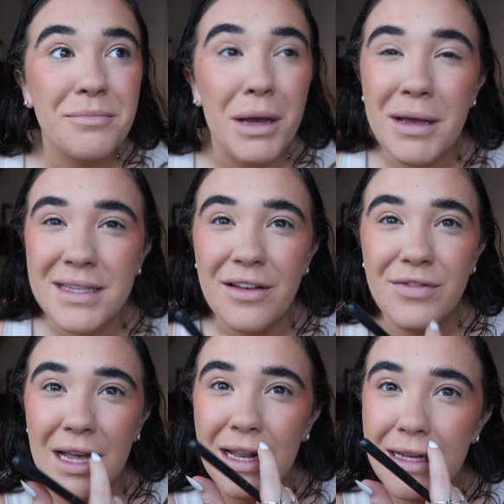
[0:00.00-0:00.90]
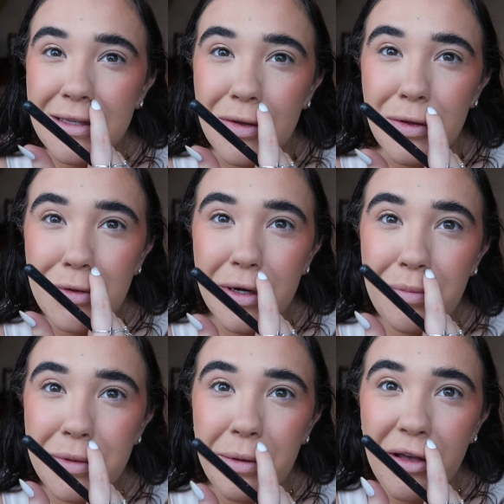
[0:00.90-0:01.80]
by myself, kind of like a solo
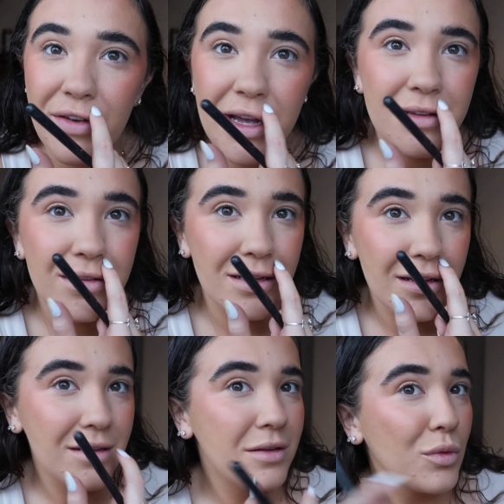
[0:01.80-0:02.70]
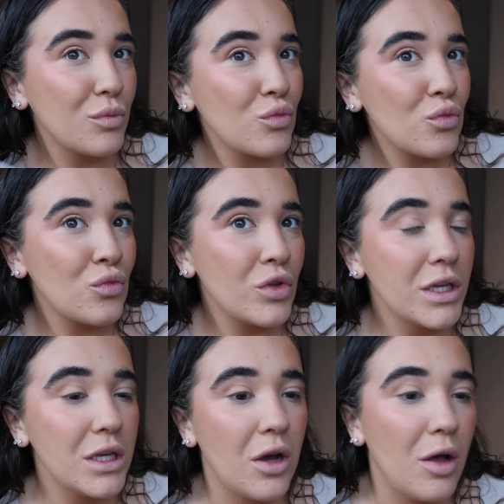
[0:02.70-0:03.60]
trip to Belfast.
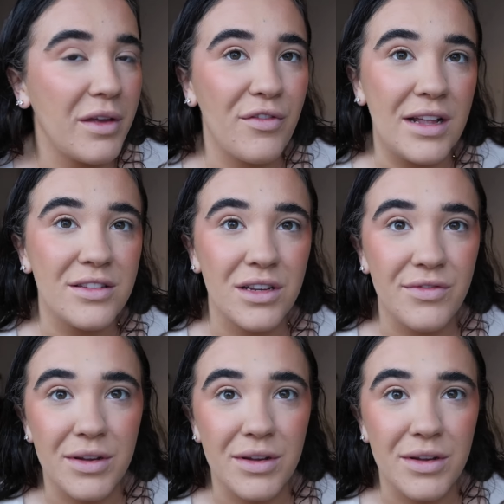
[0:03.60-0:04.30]
All my friends aren't